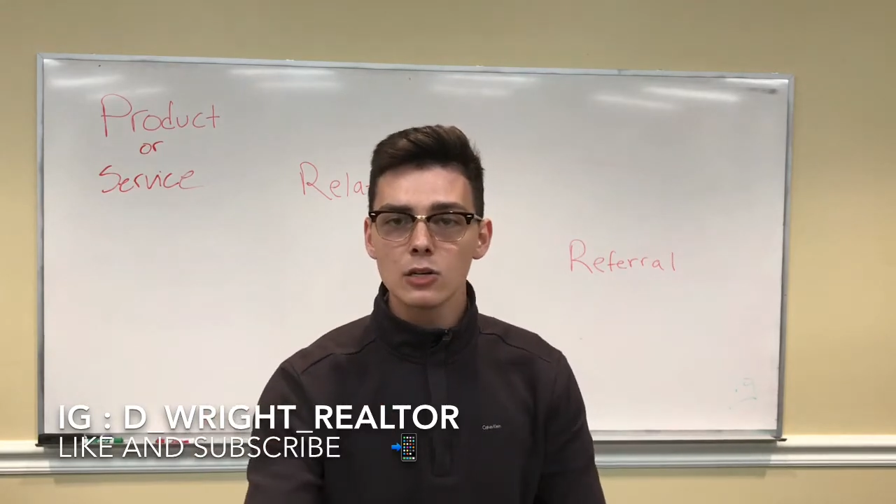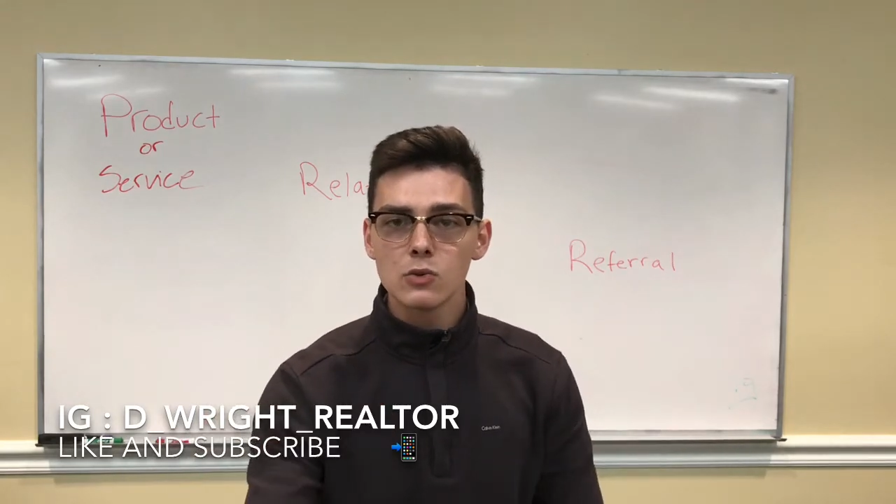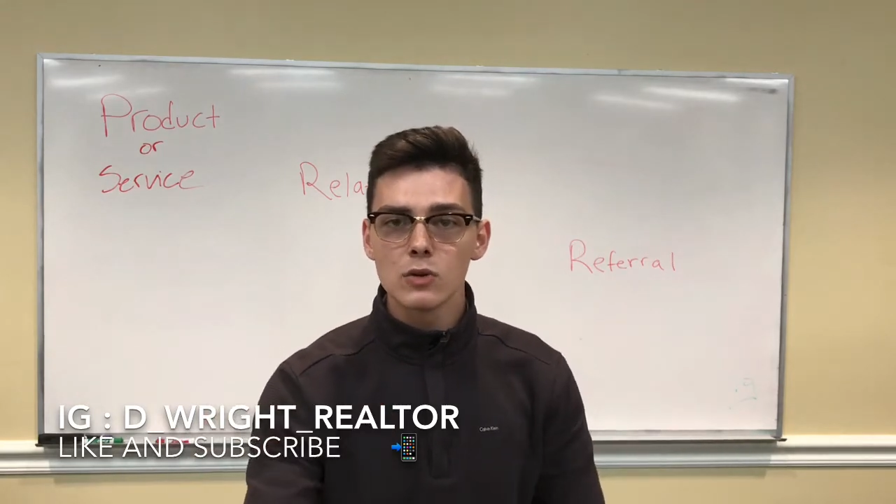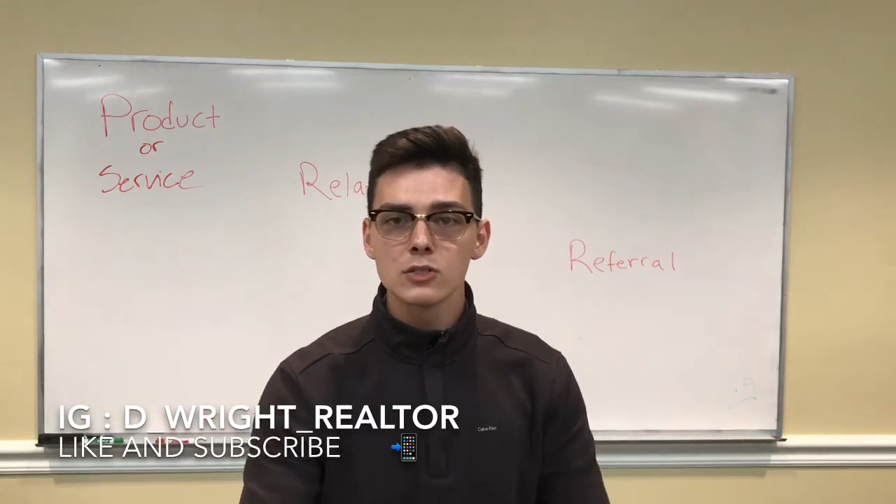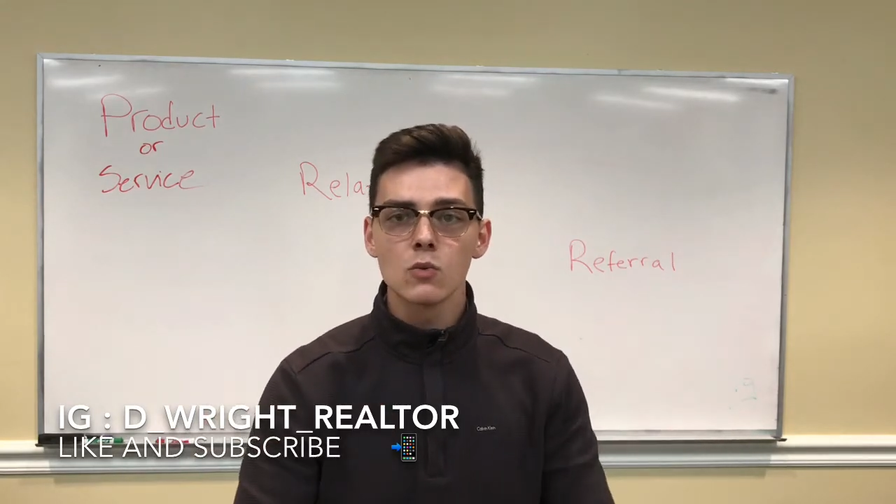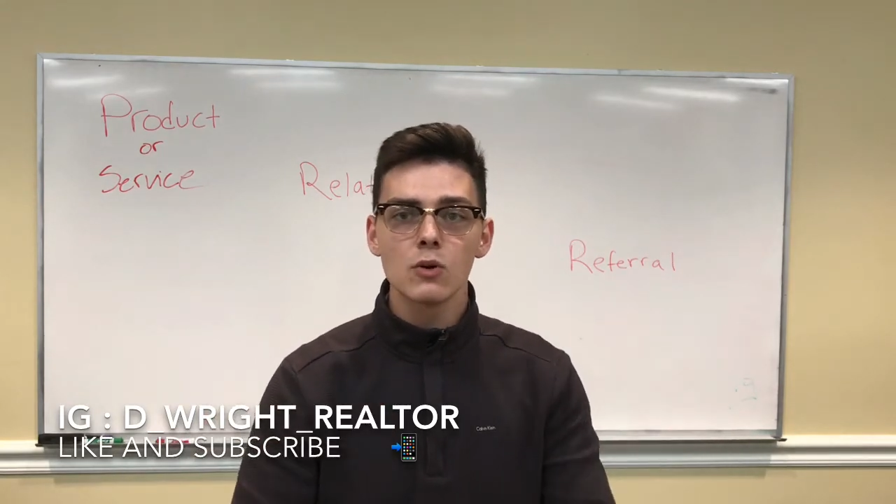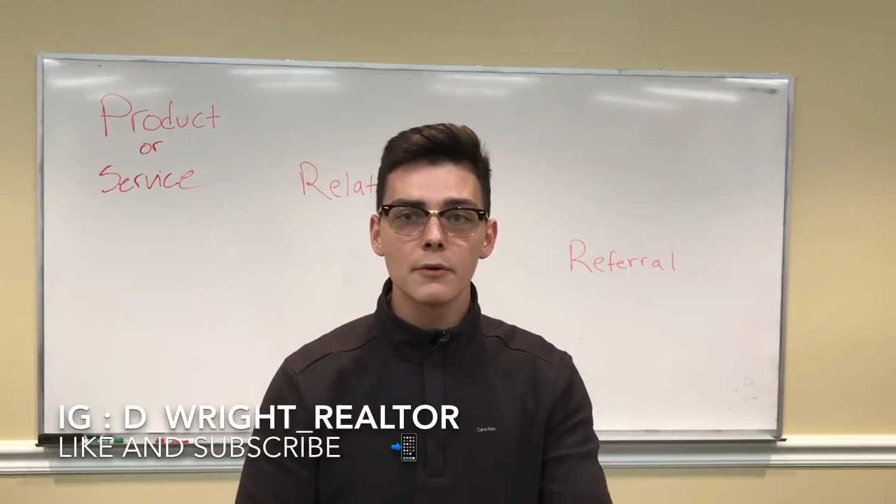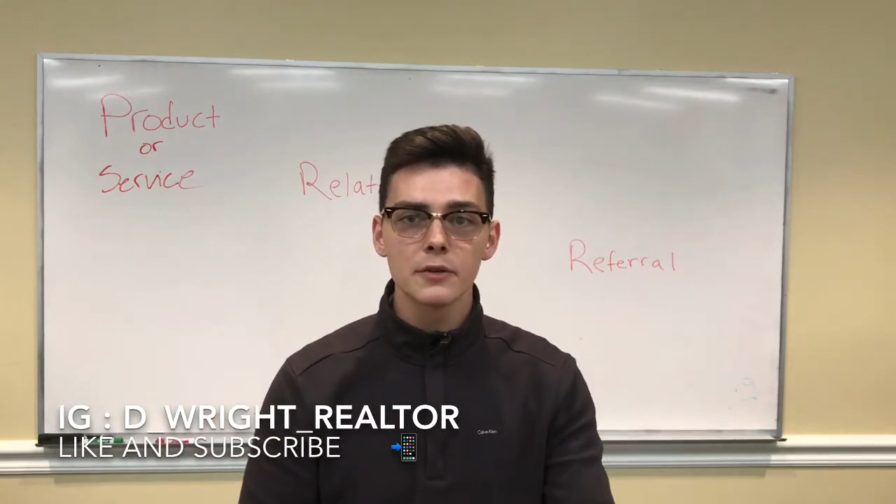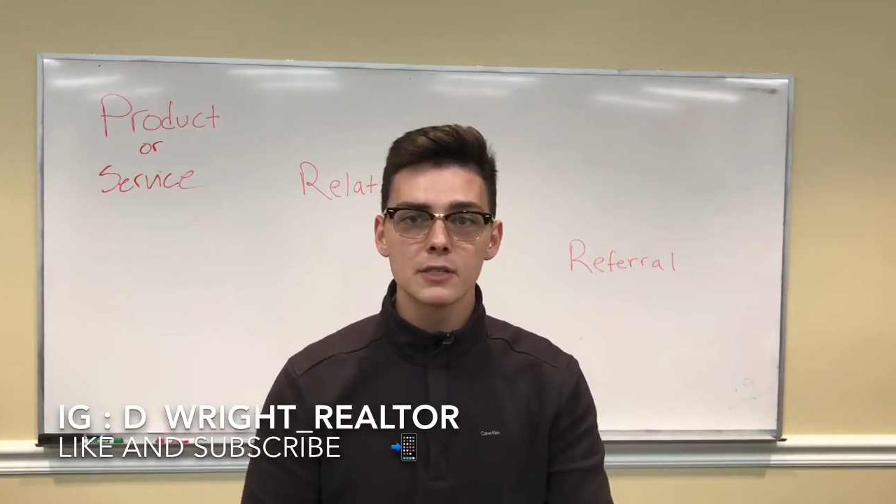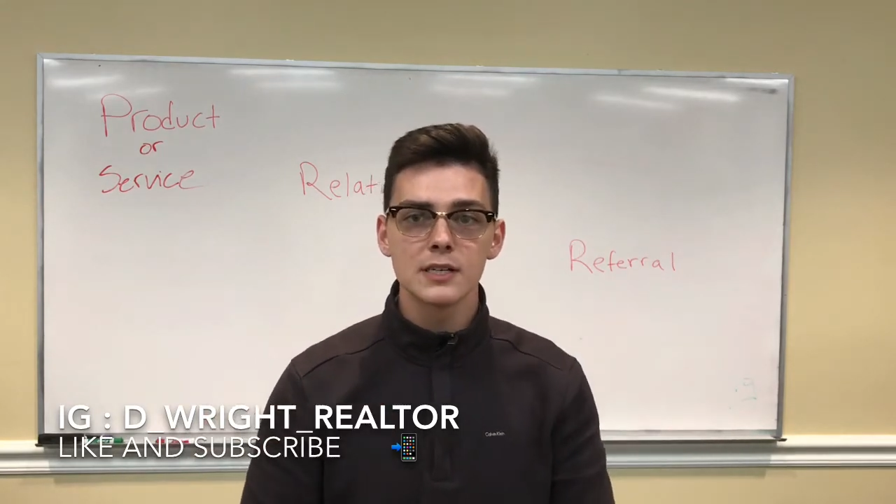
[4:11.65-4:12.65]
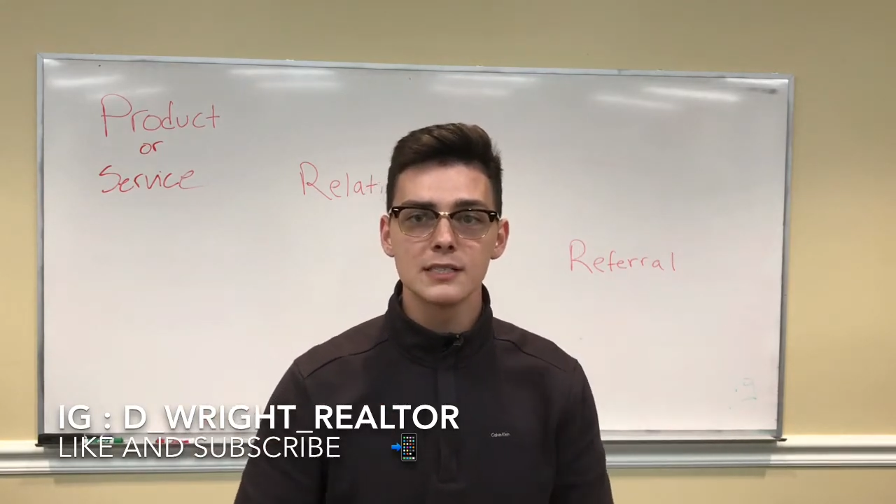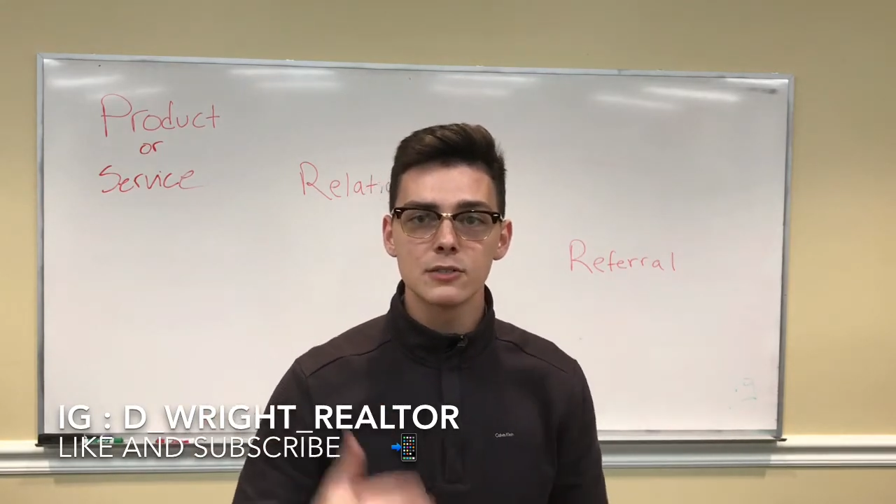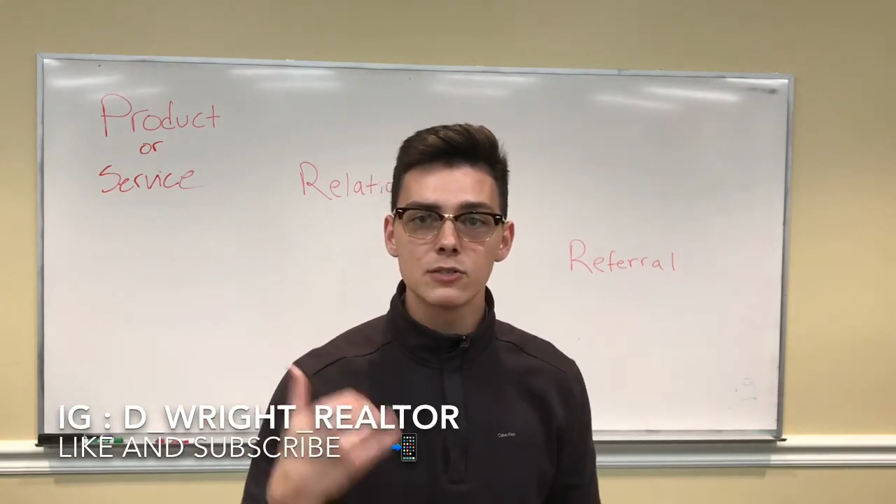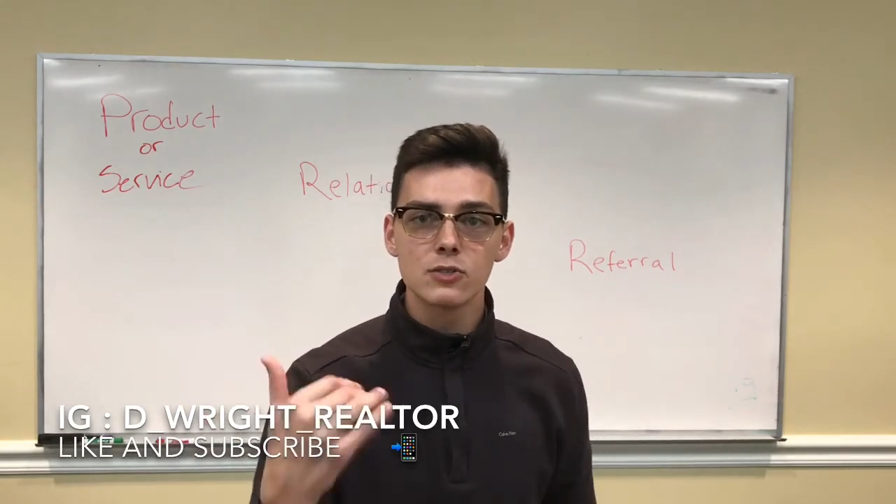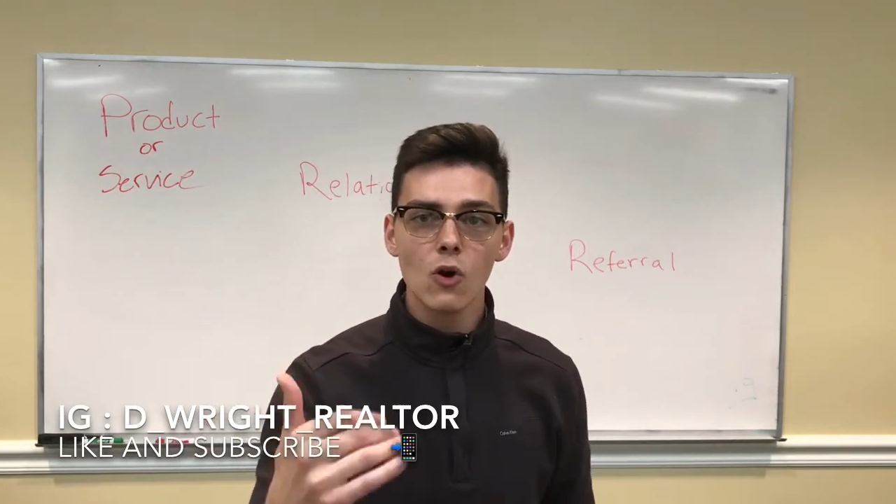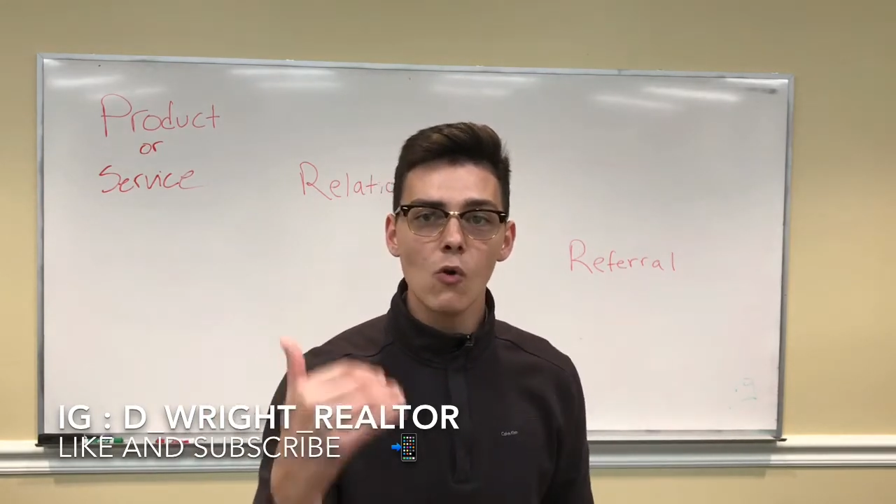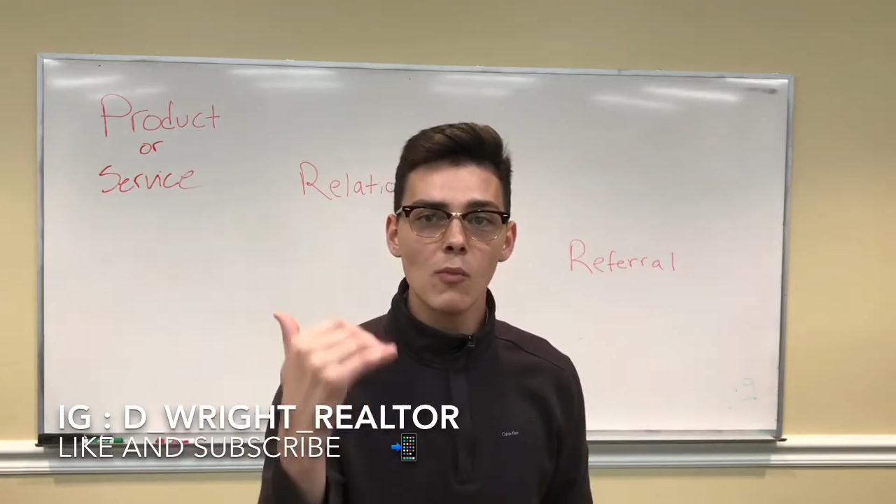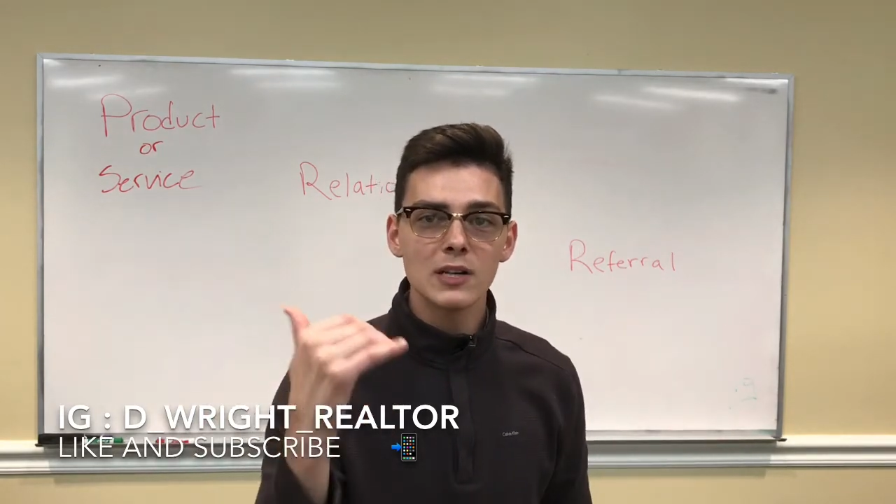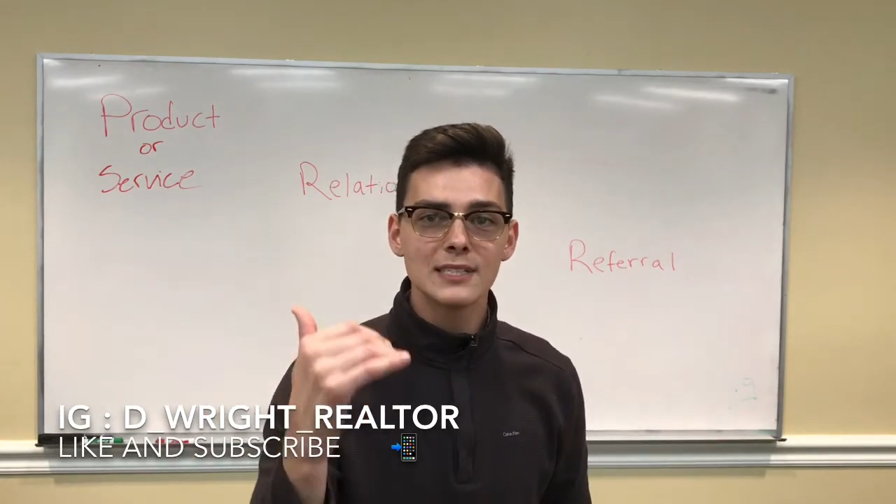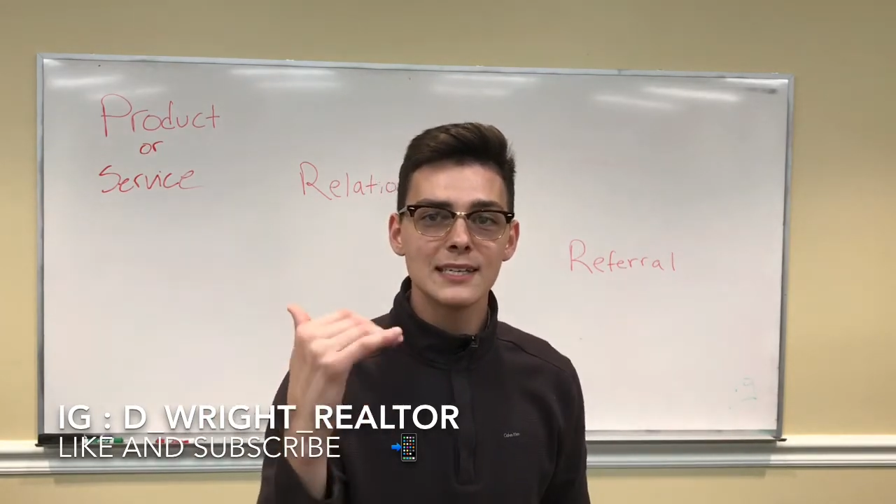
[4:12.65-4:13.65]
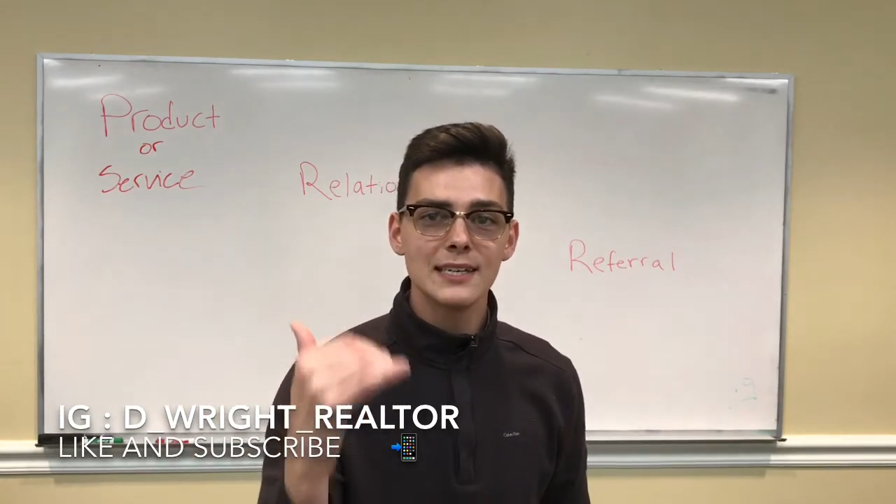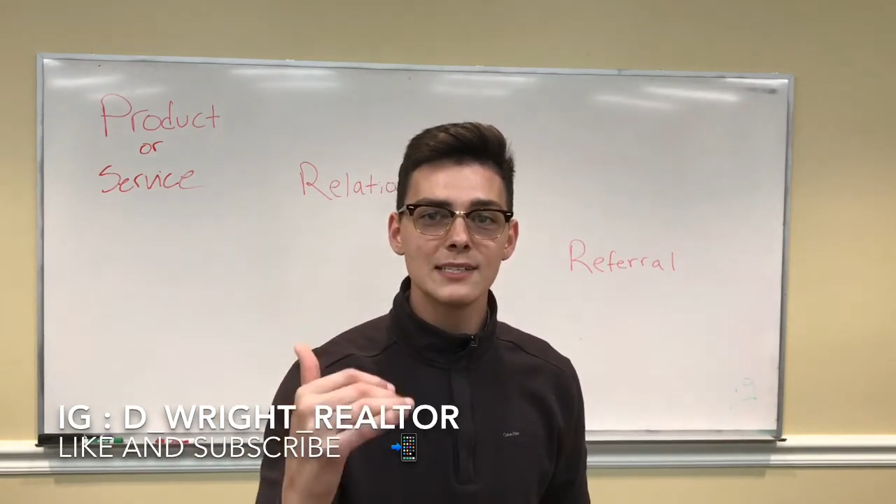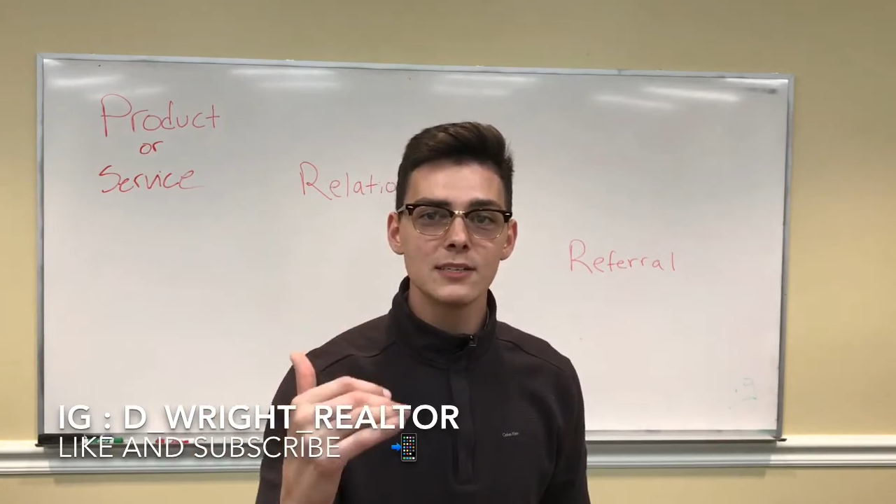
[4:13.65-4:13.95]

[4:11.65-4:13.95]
to us and work with us because it's so much easier